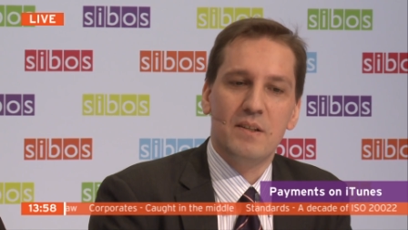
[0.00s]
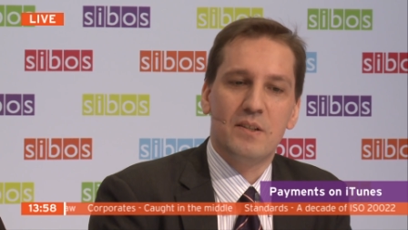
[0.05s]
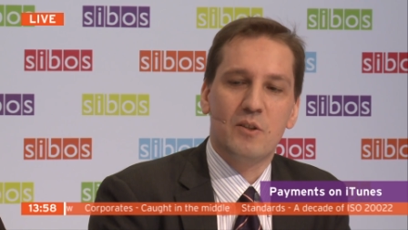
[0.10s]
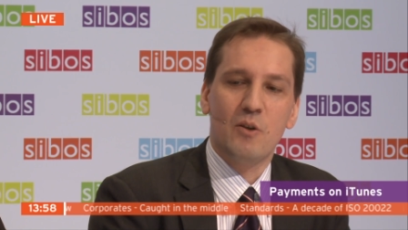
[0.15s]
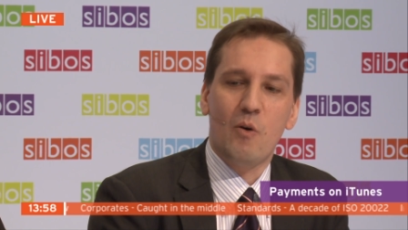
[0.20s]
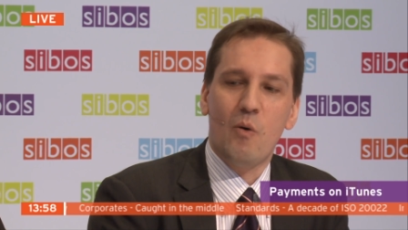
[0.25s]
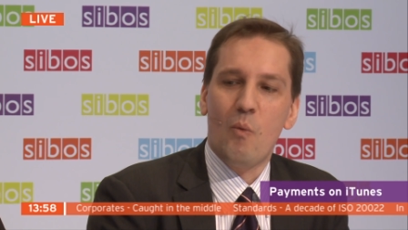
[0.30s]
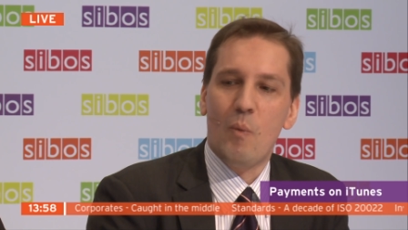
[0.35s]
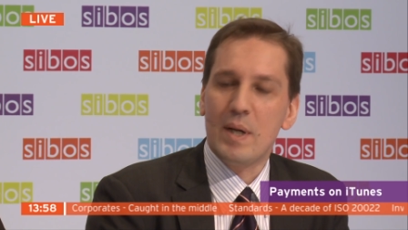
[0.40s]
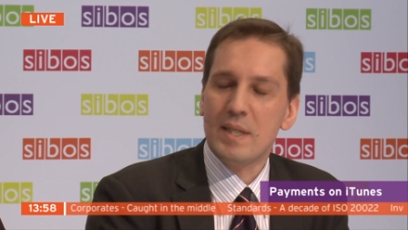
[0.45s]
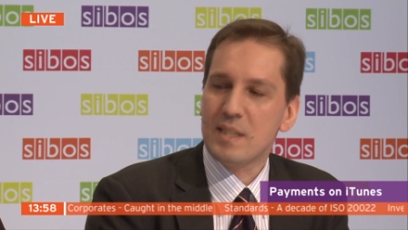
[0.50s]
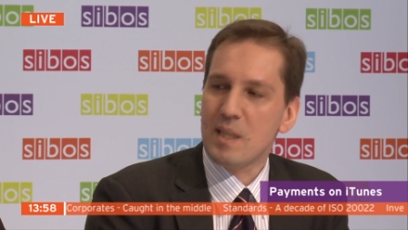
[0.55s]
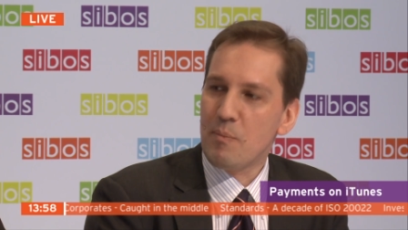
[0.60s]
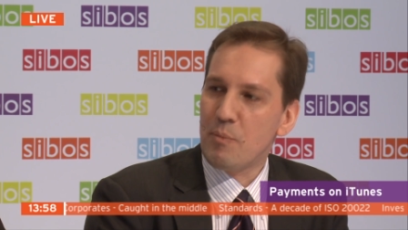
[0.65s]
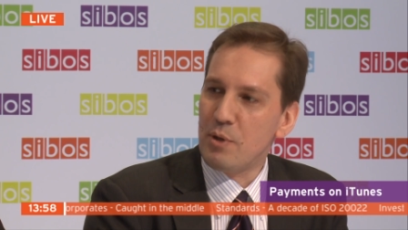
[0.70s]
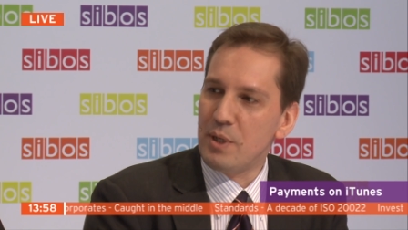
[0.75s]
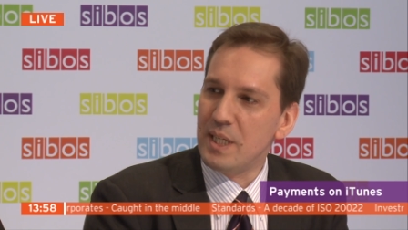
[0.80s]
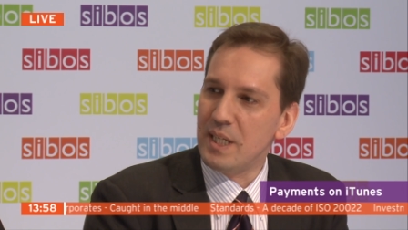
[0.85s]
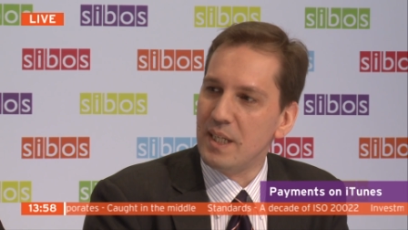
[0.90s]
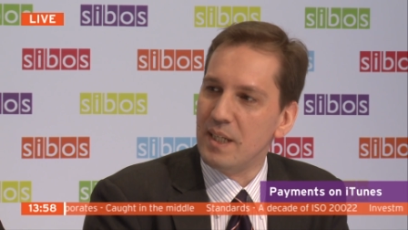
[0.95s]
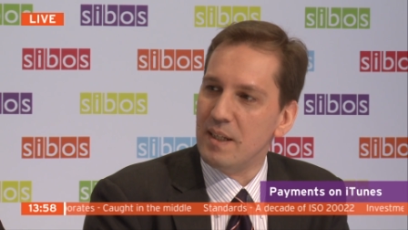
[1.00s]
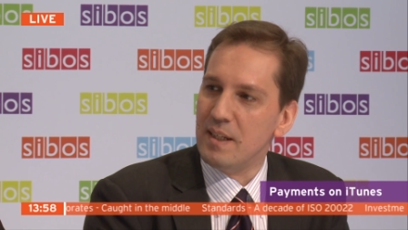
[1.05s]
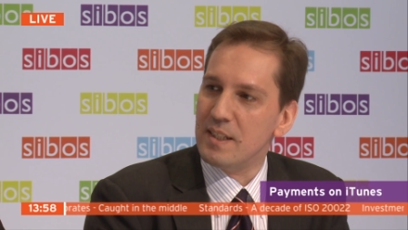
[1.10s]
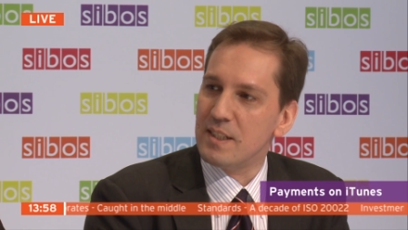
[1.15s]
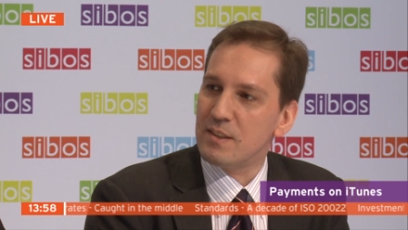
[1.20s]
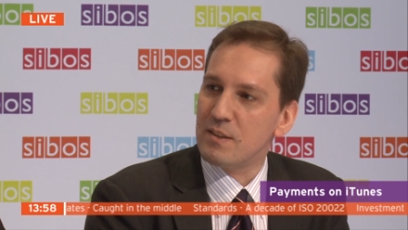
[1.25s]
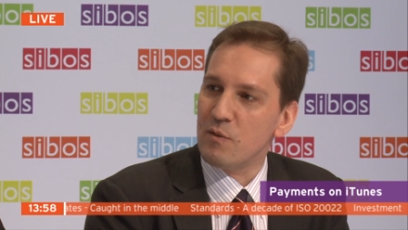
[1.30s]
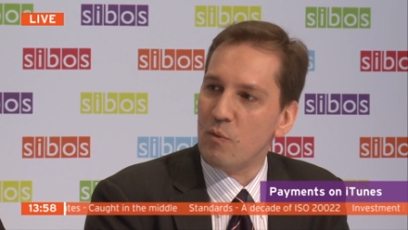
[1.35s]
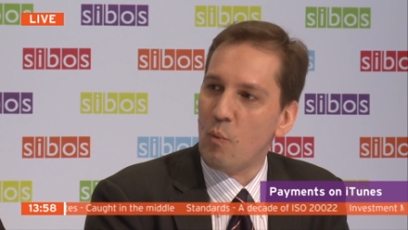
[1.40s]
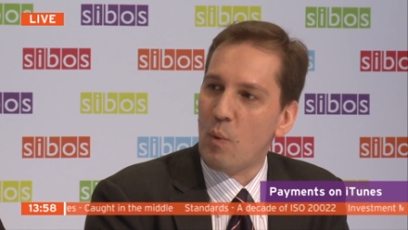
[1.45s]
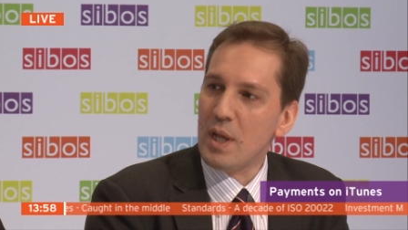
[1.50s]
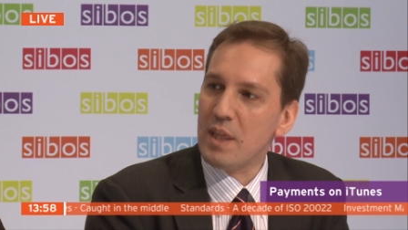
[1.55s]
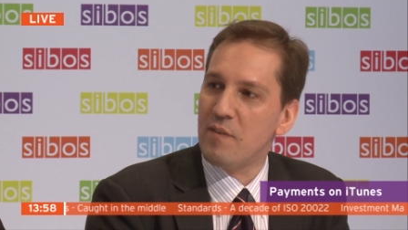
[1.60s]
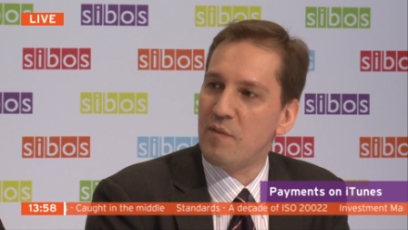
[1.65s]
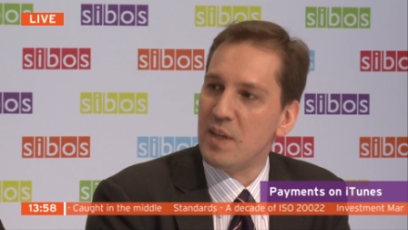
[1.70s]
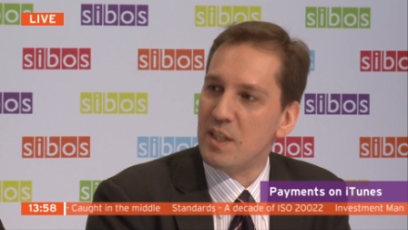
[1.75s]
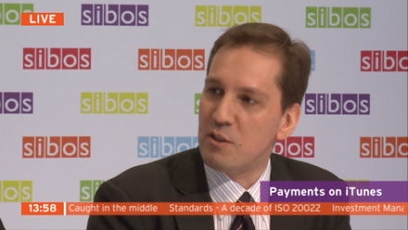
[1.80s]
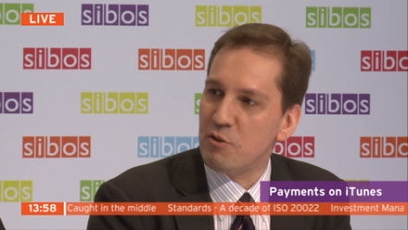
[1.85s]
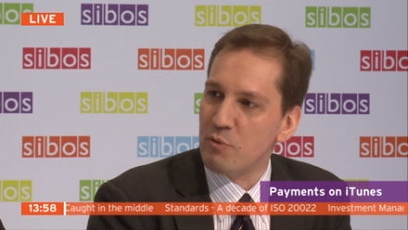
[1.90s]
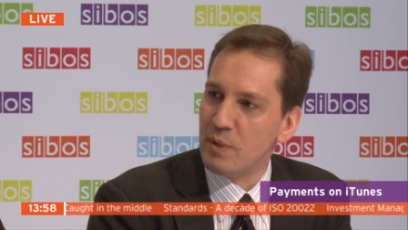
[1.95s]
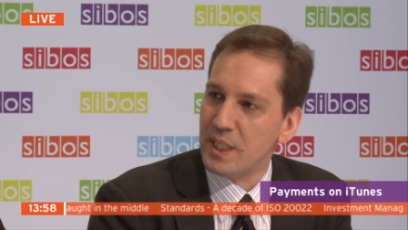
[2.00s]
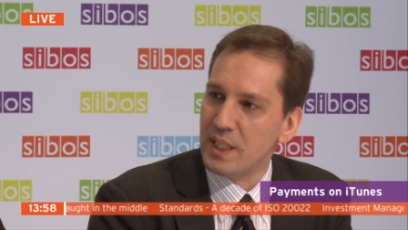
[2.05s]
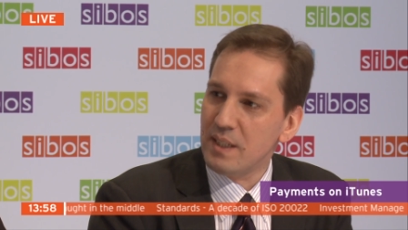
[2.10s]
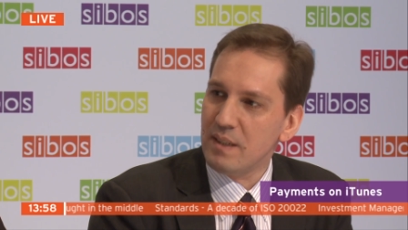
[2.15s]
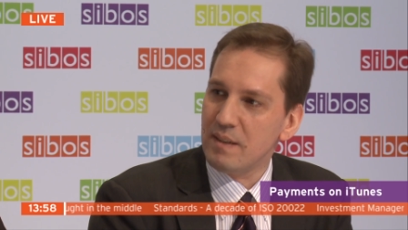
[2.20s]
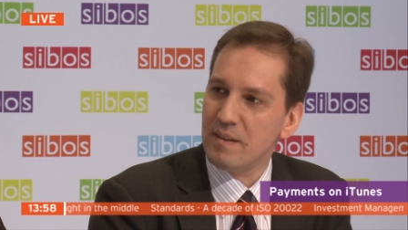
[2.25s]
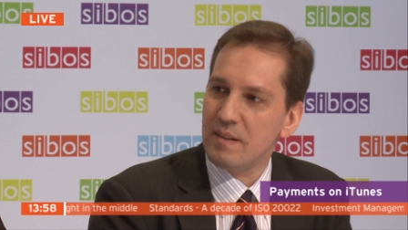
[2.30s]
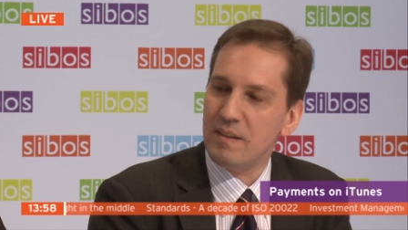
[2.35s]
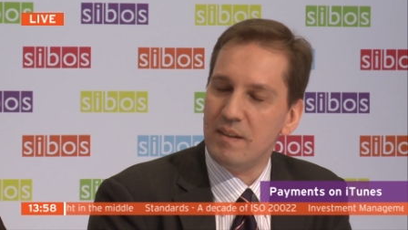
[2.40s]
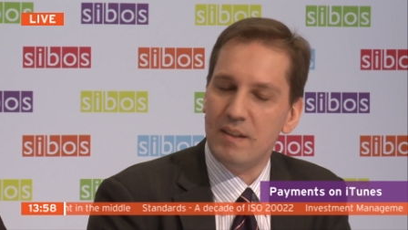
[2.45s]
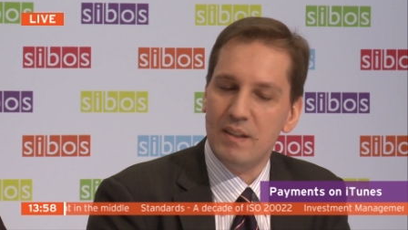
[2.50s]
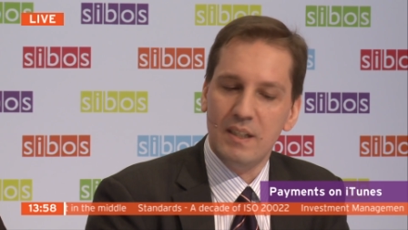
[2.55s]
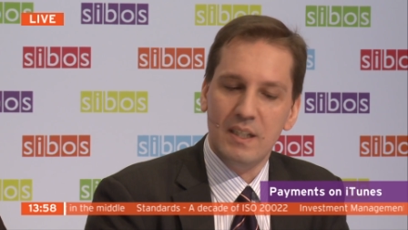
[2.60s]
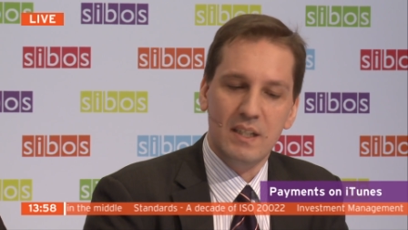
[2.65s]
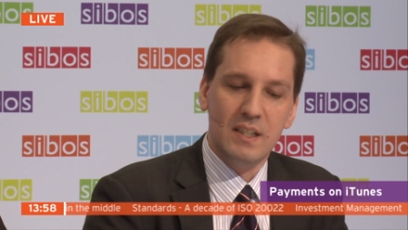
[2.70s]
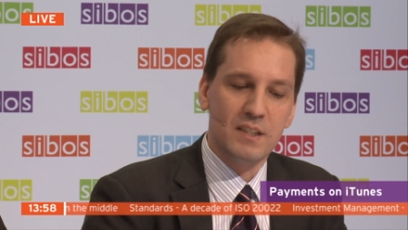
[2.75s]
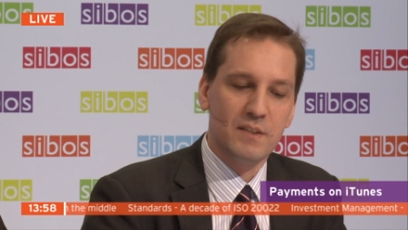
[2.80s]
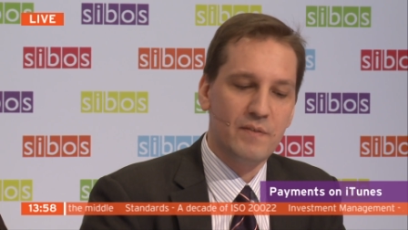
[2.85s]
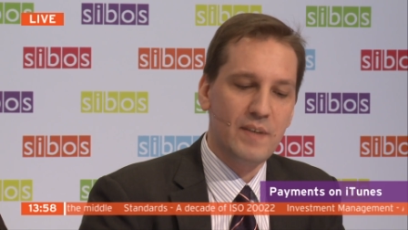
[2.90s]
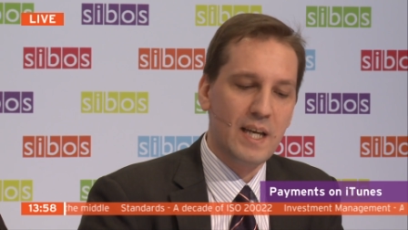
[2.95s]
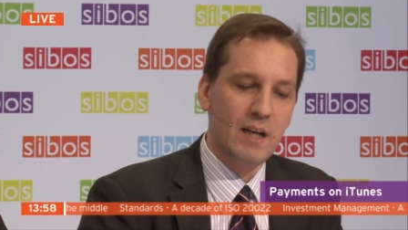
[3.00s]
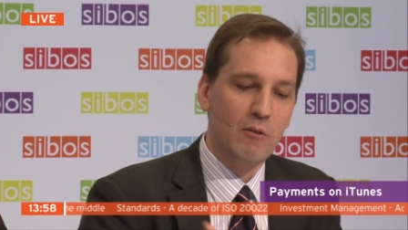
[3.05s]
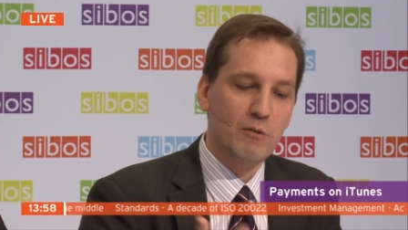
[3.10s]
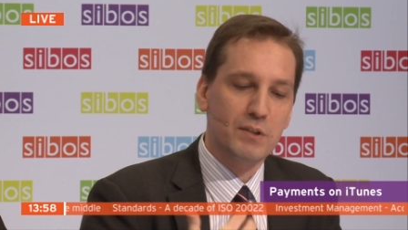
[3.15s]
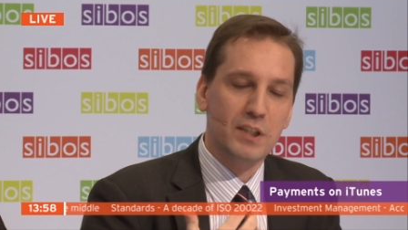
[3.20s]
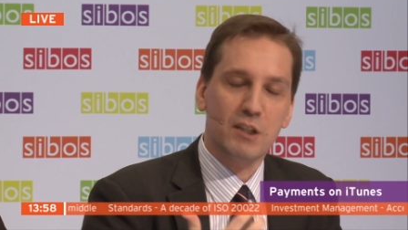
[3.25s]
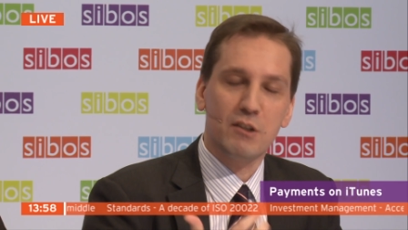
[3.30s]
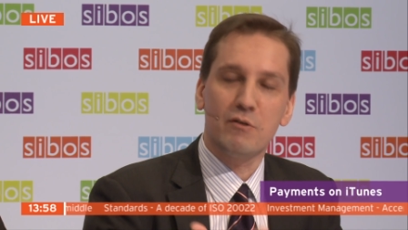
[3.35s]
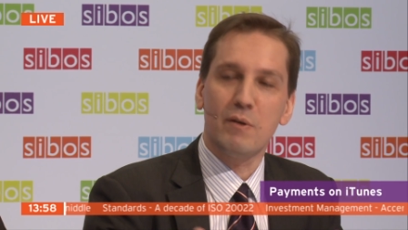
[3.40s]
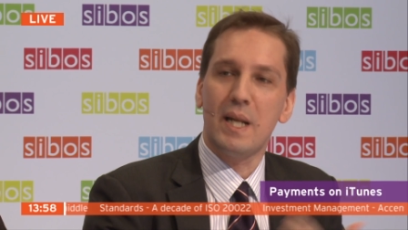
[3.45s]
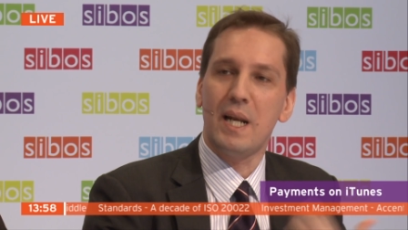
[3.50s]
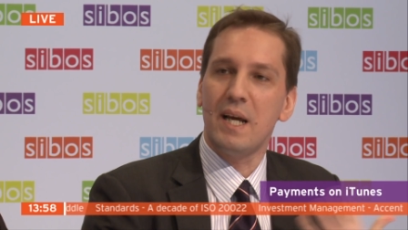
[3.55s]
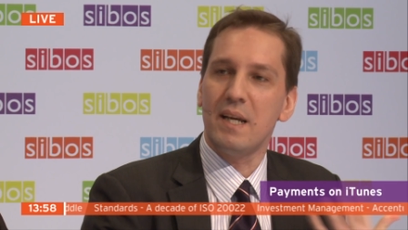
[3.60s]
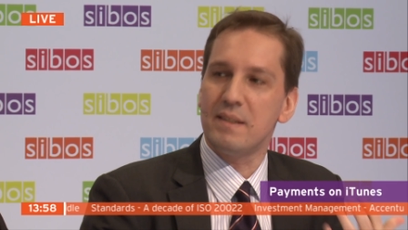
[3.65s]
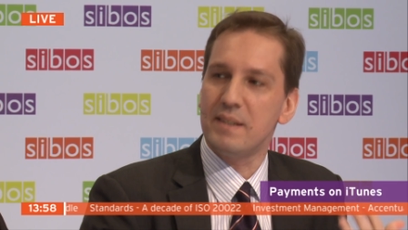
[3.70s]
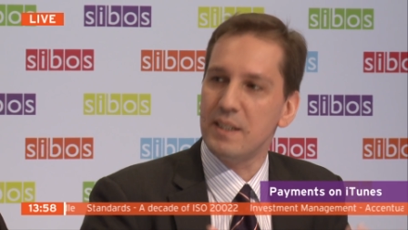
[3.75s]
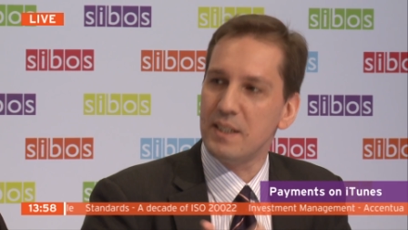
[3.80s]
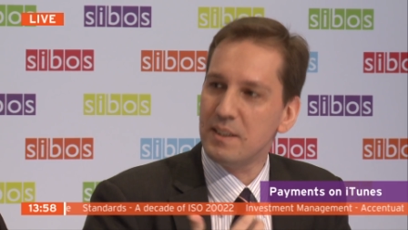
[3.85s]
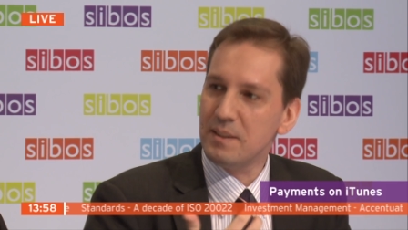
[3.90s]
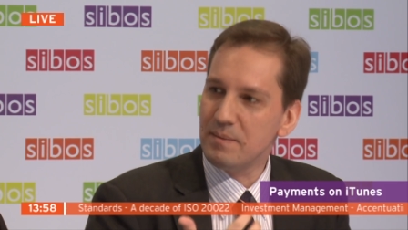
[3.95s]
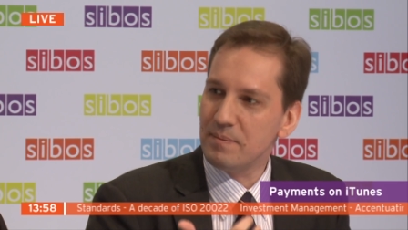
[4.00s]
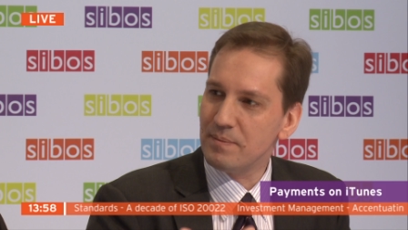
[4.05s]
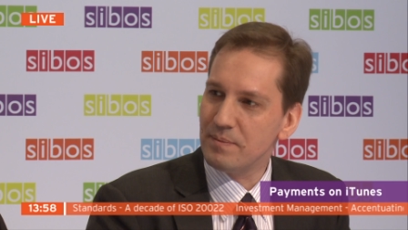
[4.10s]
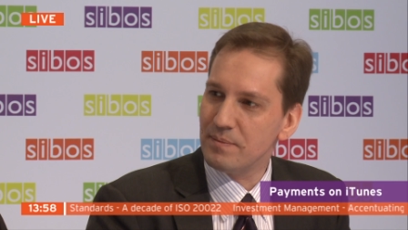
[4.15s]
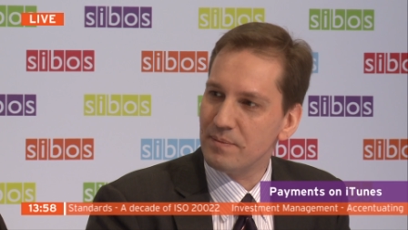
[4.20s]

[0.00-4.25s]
So what's happening is what they're doing is they're contextualizing